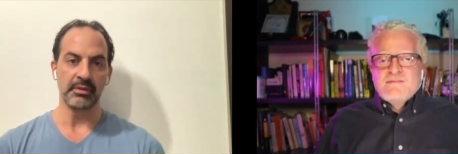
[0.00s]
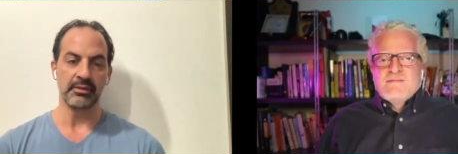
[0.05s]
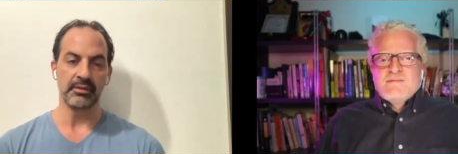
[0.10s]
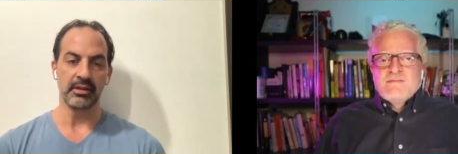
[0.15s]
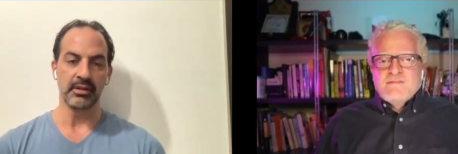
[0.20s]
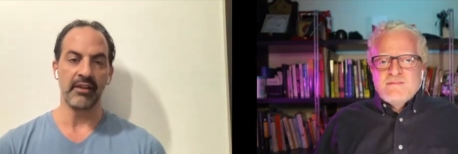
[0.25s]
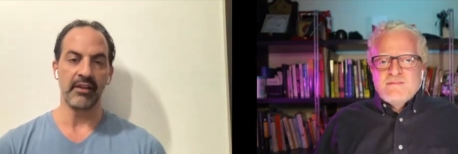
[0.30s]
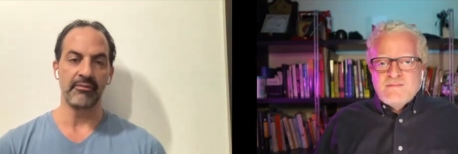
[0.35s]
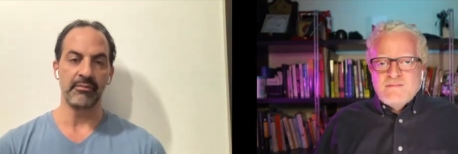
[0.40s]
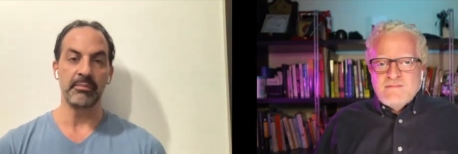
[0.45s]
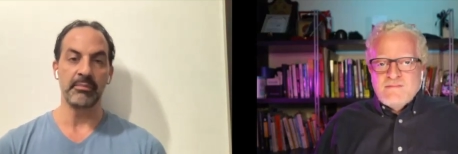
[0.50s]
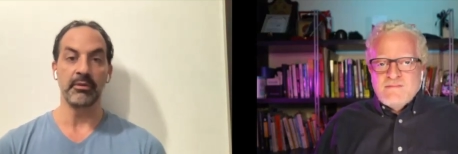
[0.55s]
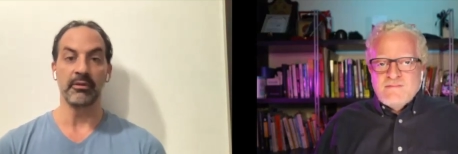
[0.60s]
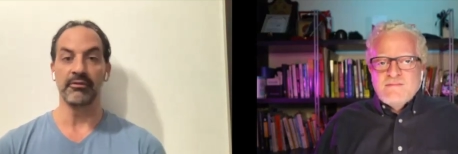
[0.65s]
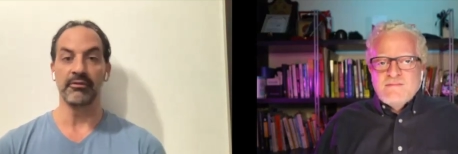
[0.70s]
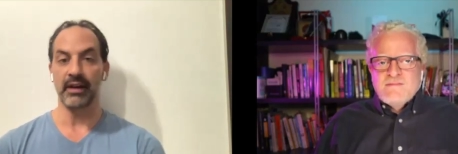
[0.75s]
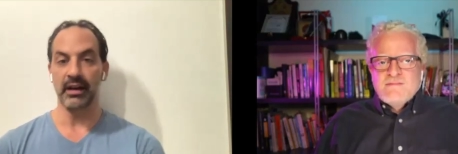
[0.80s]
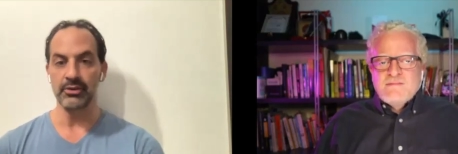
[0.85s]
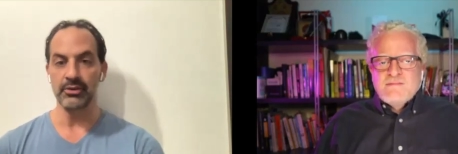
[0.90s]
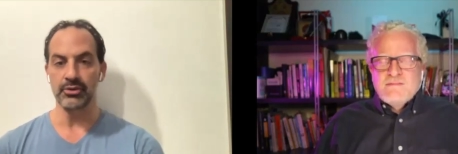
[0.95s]
Speaker 1: to have people
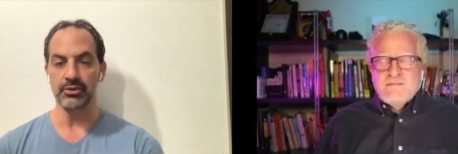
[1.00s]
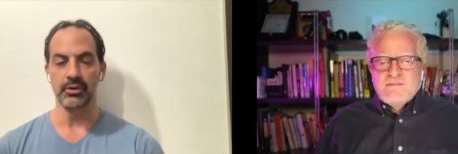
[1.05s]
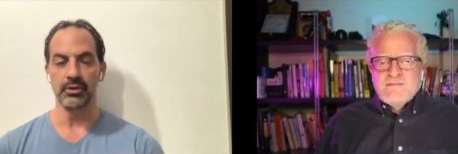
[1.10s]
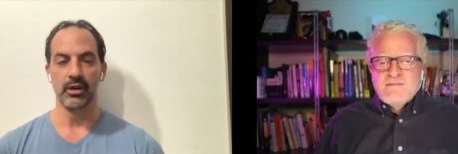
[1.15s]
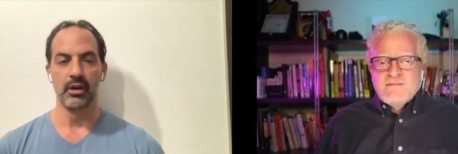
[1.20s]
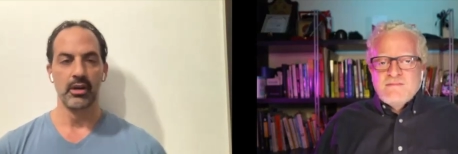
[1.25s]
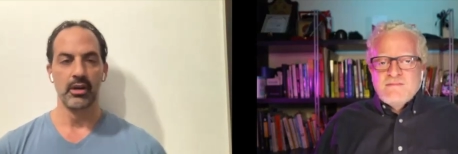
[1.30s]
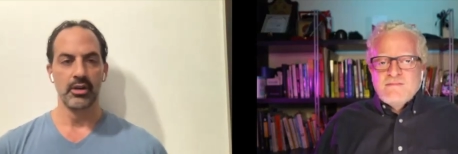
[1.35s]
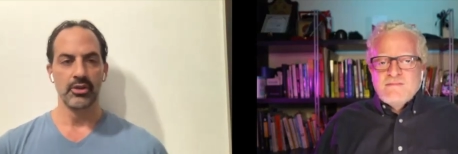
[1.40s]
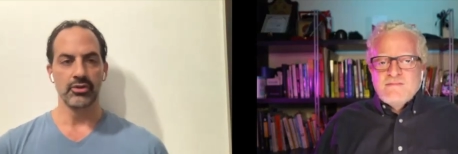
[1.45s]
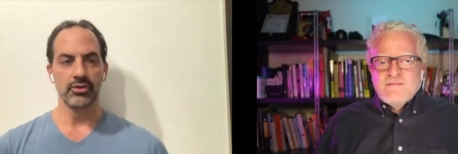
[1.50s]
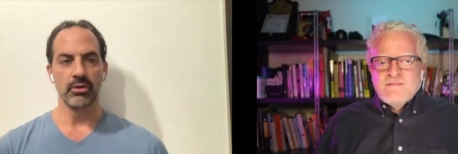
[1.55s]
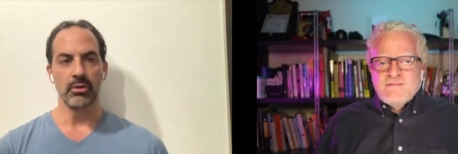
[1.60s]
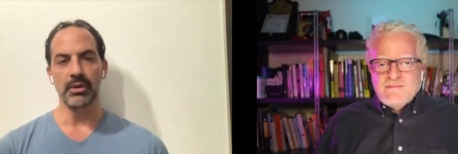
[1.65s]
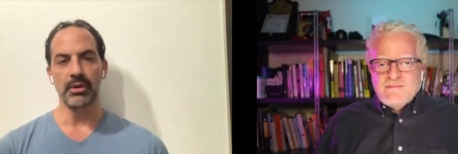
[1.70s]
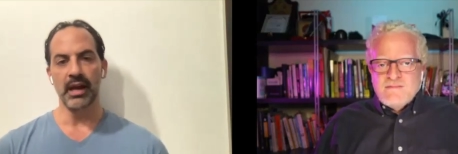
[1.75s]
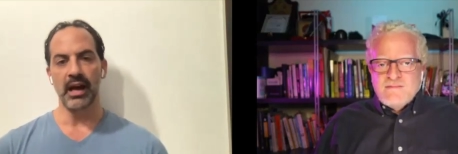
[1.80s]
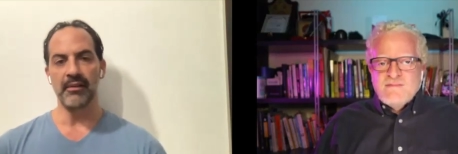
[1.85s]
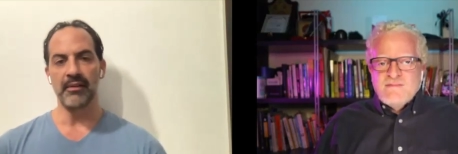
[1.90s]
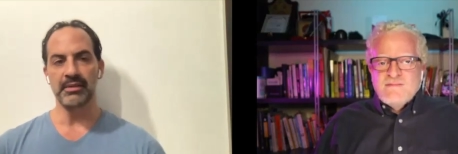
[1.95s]
find you. So what
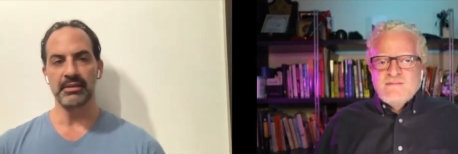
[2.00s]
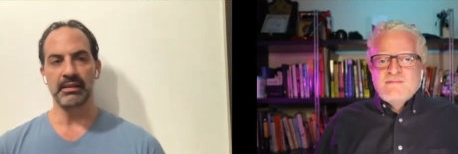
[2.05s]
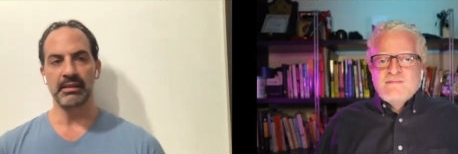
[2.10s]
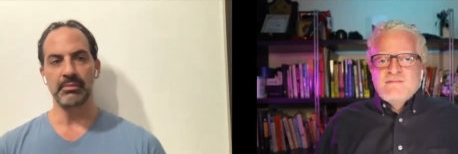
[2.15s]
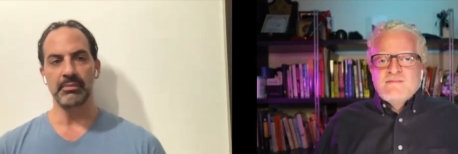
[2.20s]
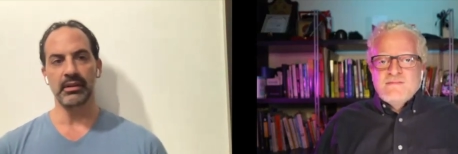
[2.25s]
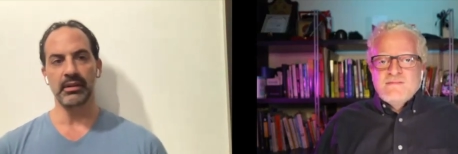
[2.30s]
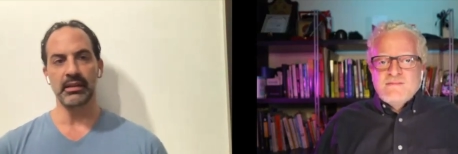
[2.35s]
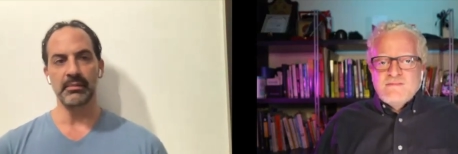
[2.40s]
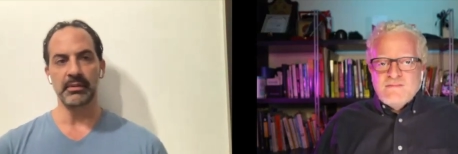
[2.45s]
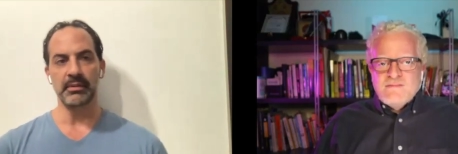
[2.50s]
we have is typically